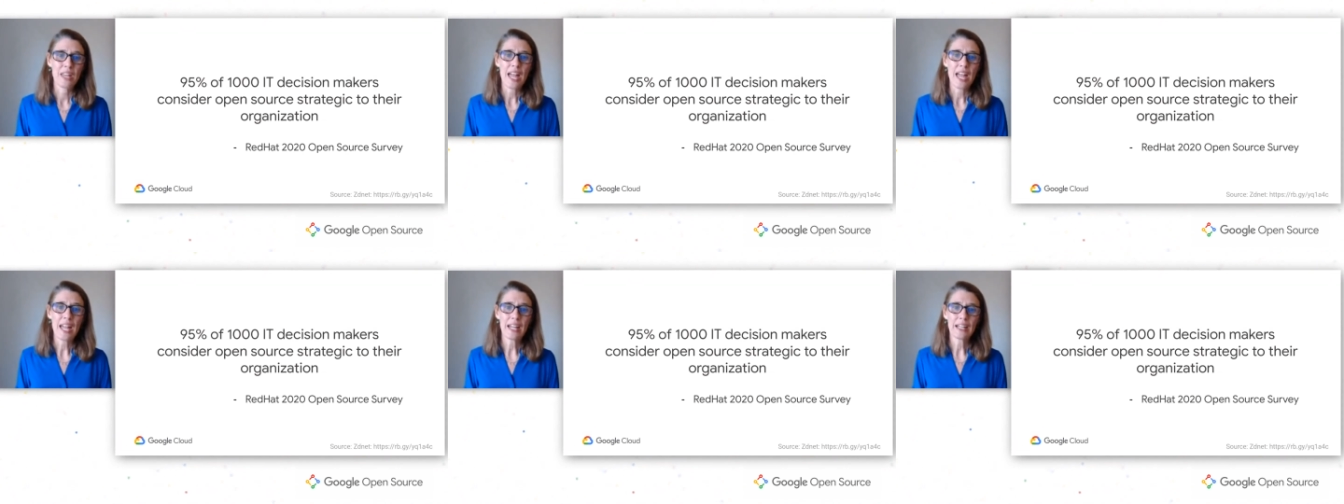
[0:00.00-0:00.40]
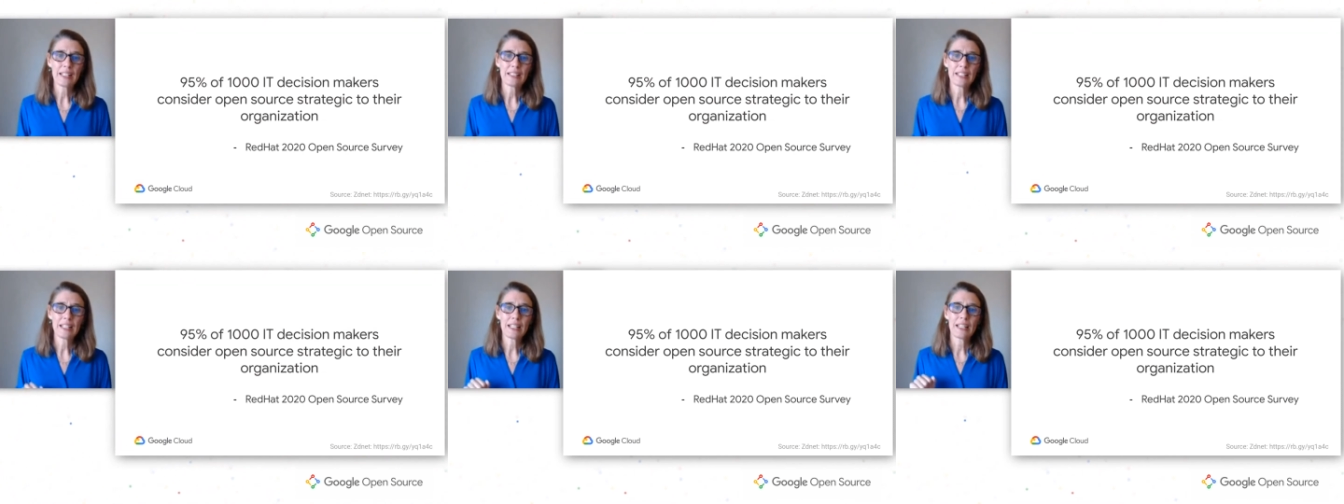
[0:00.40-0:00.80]

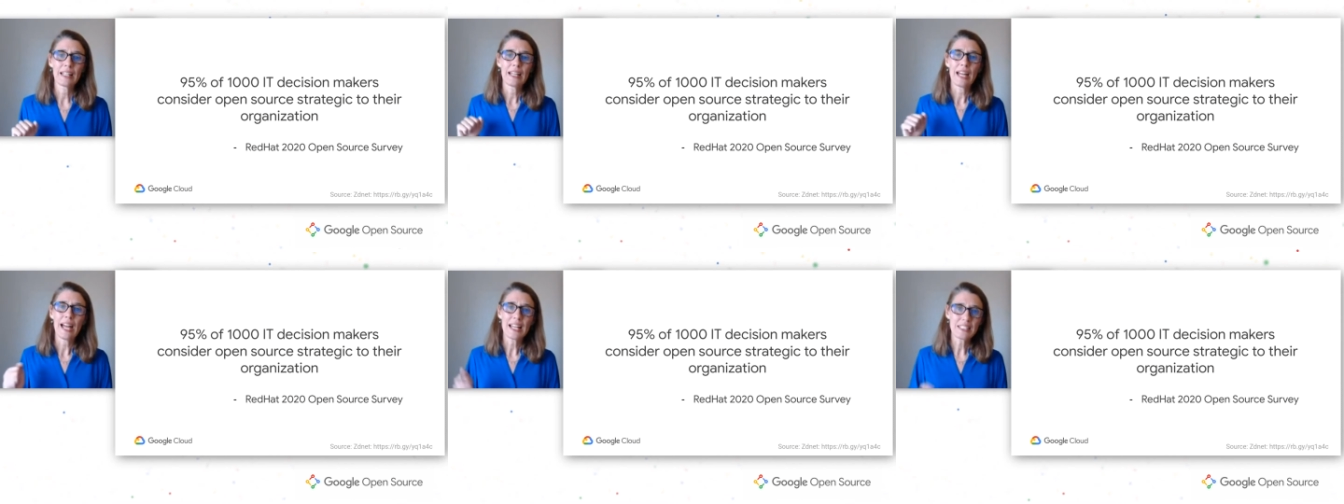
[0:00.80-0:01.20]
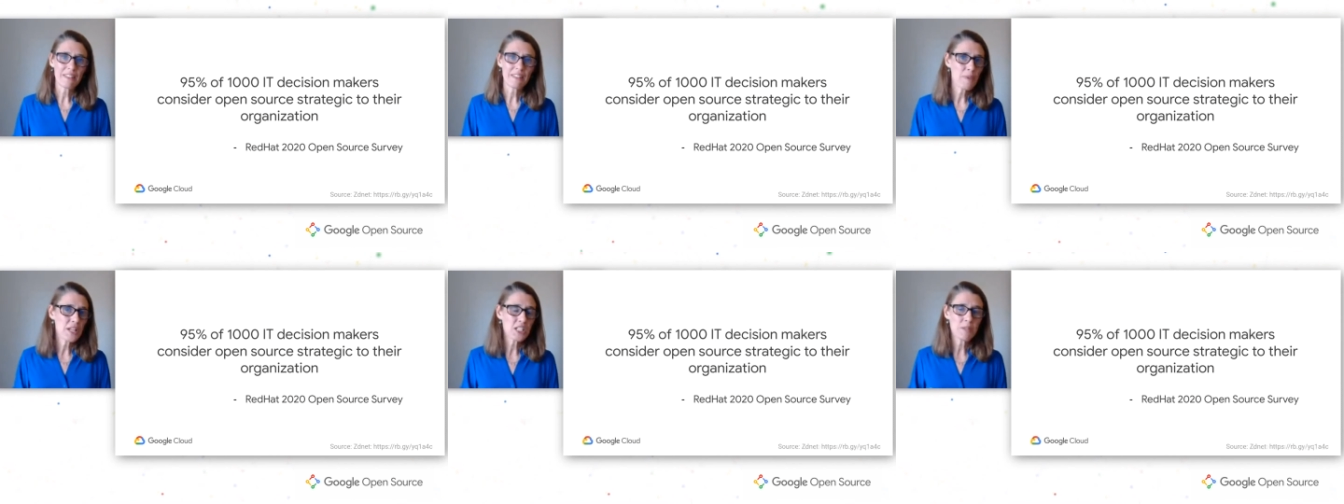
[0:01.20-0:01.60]
And as I've
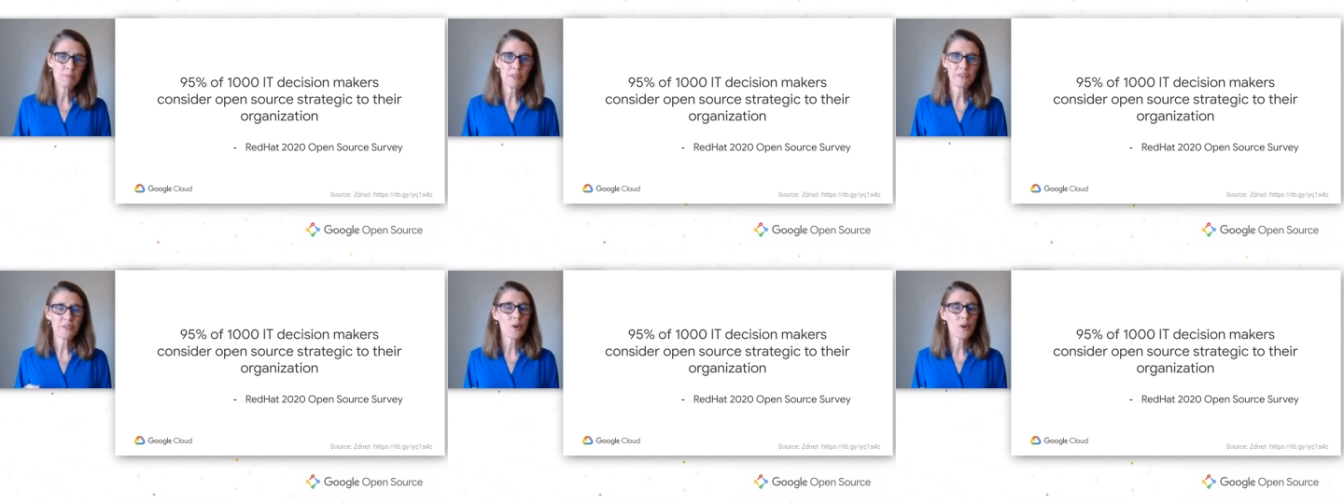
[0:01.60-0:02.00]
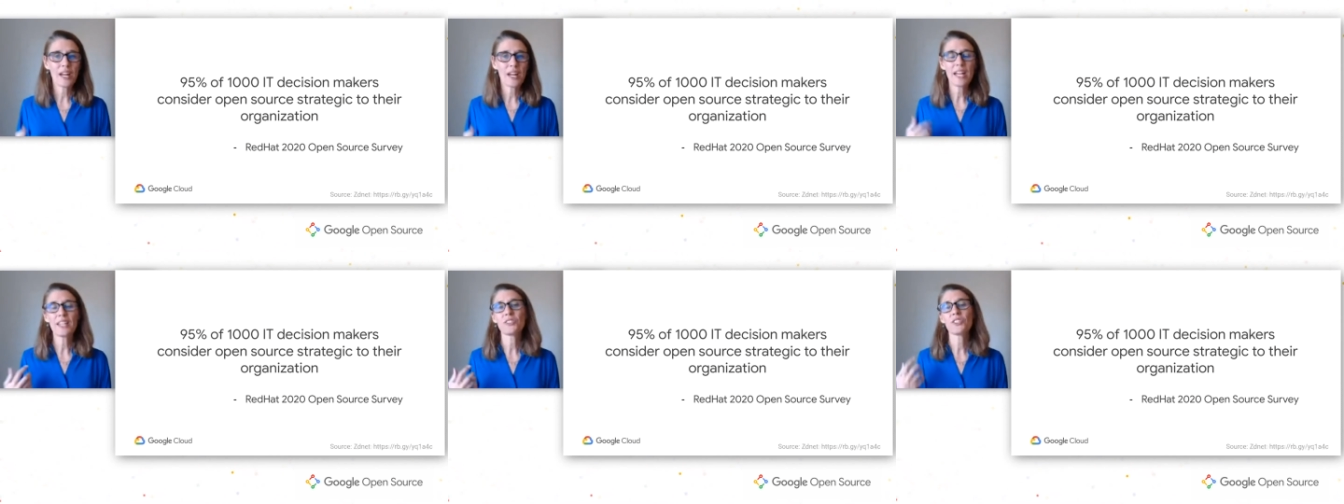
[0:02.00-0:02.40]
mentioned
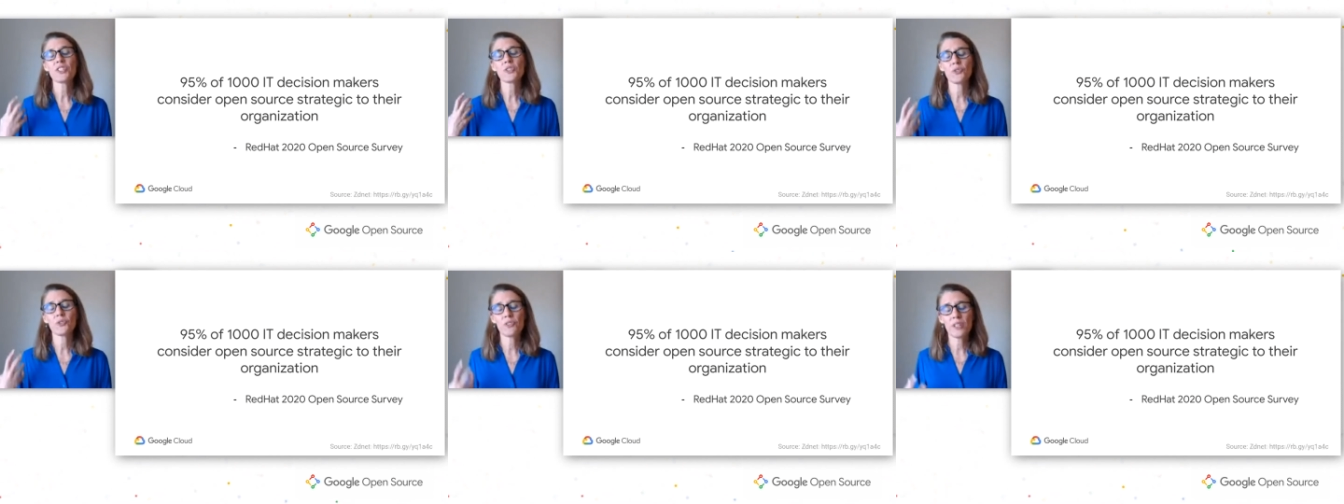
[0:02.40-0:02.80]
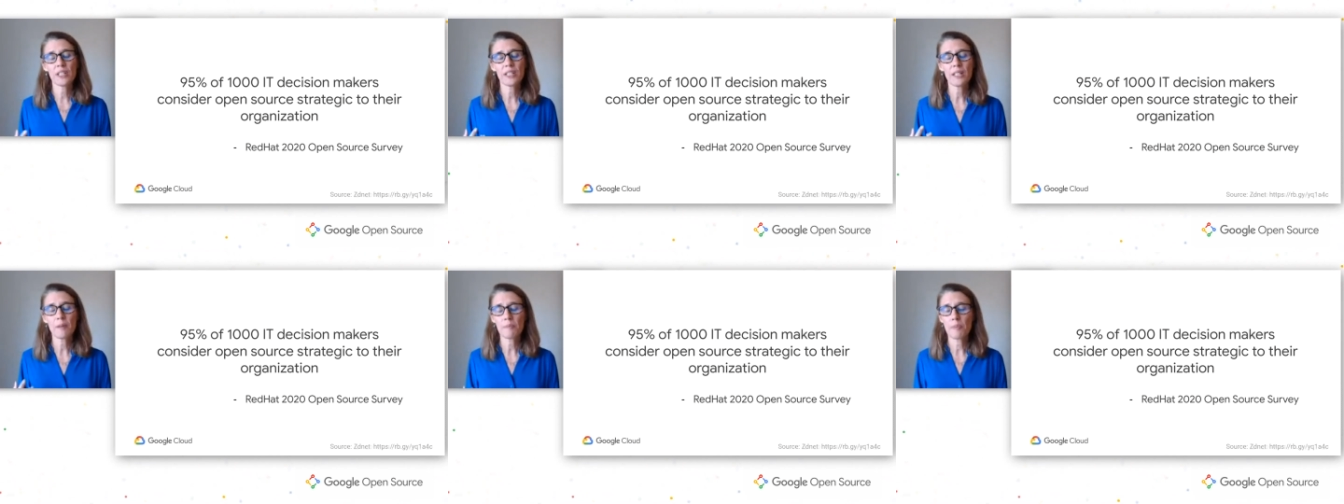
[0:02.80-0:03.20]
before, it's just
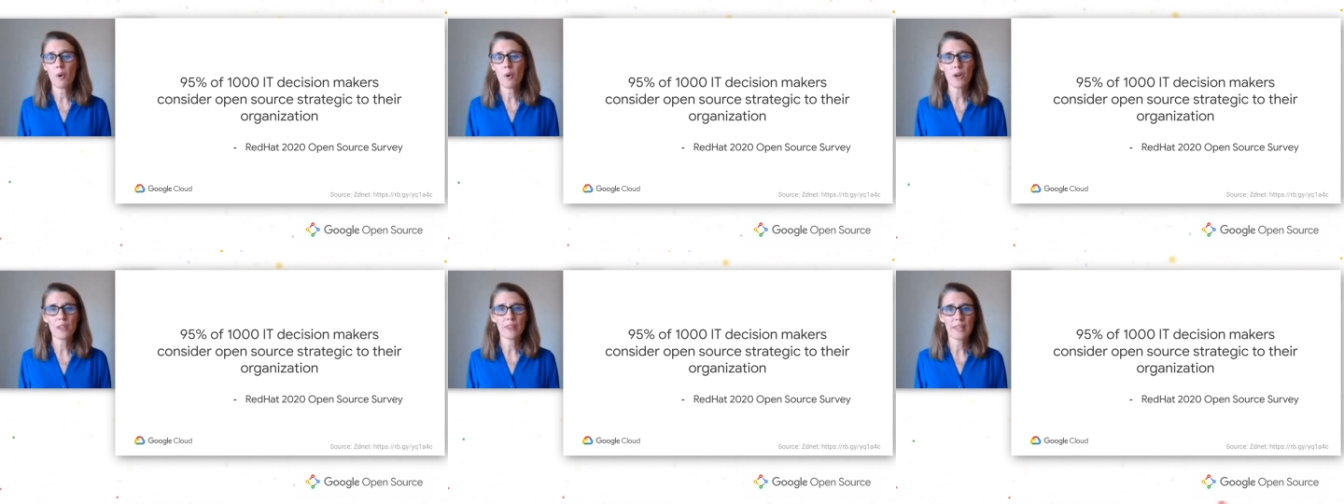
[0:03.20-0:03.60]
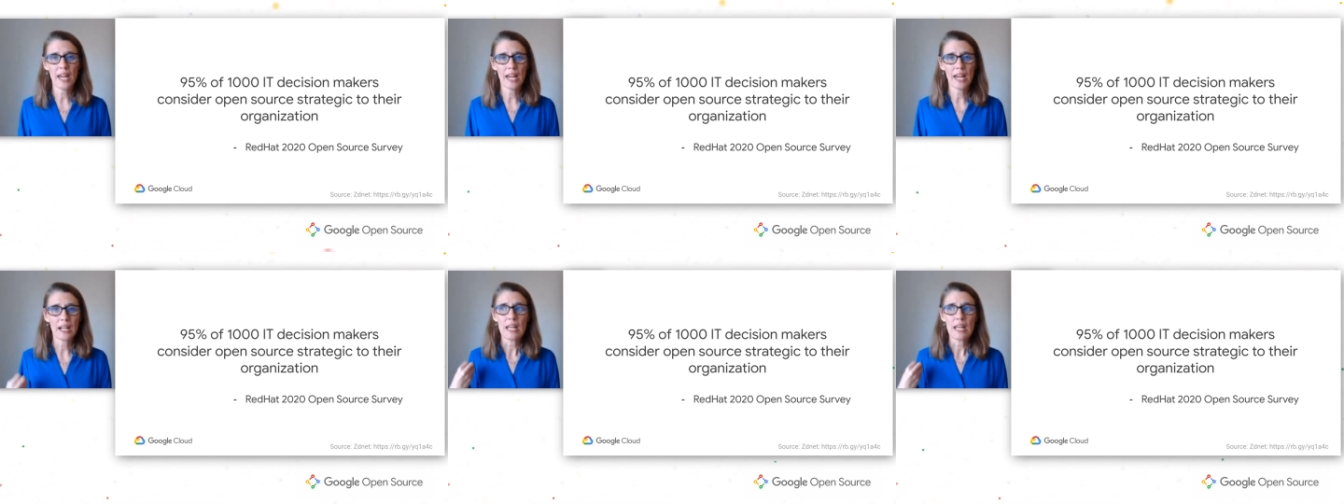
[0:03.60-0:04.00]
really important
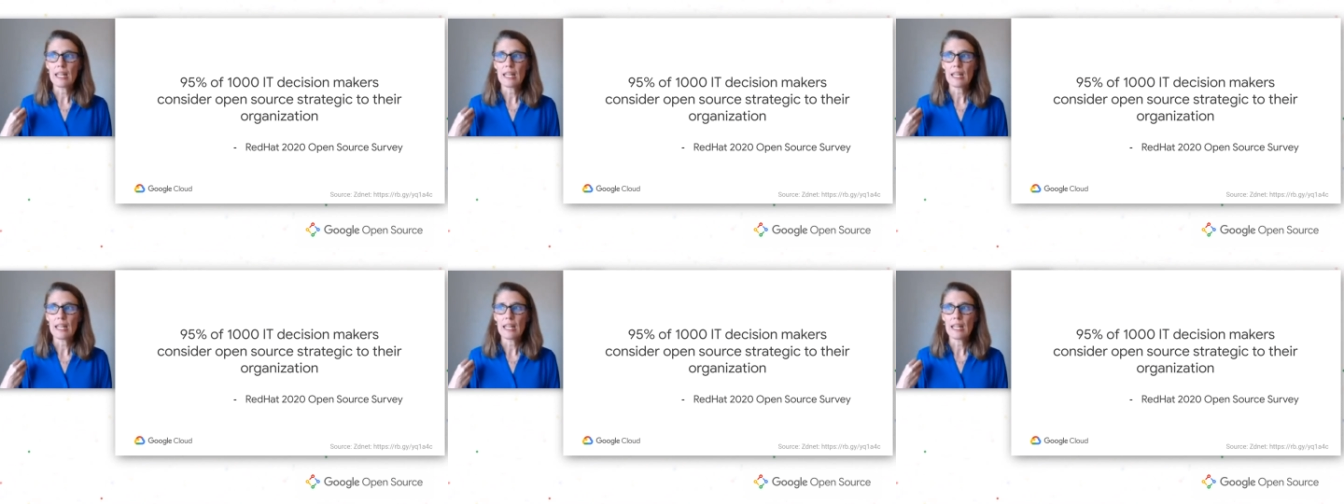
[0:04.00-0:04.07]
that